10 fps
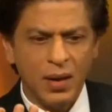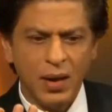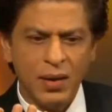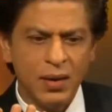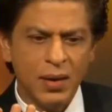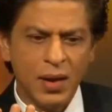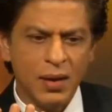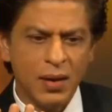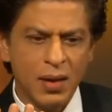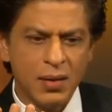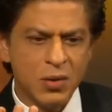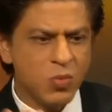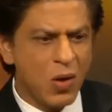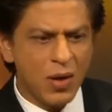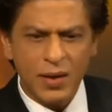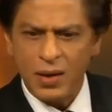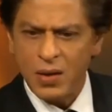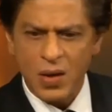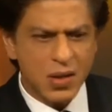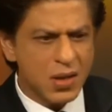and small little
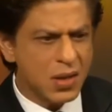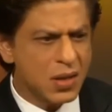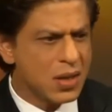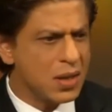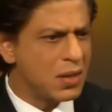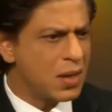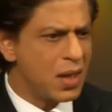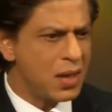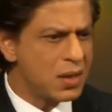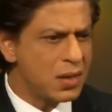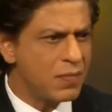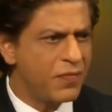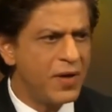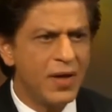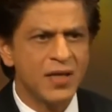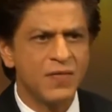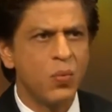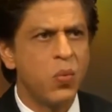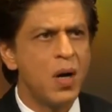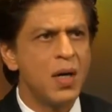losses, things feel as if the
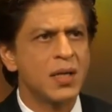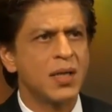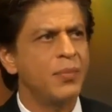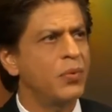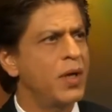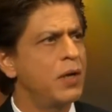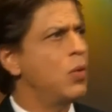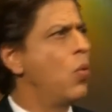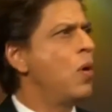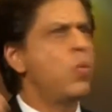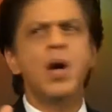world has come to an end, the whole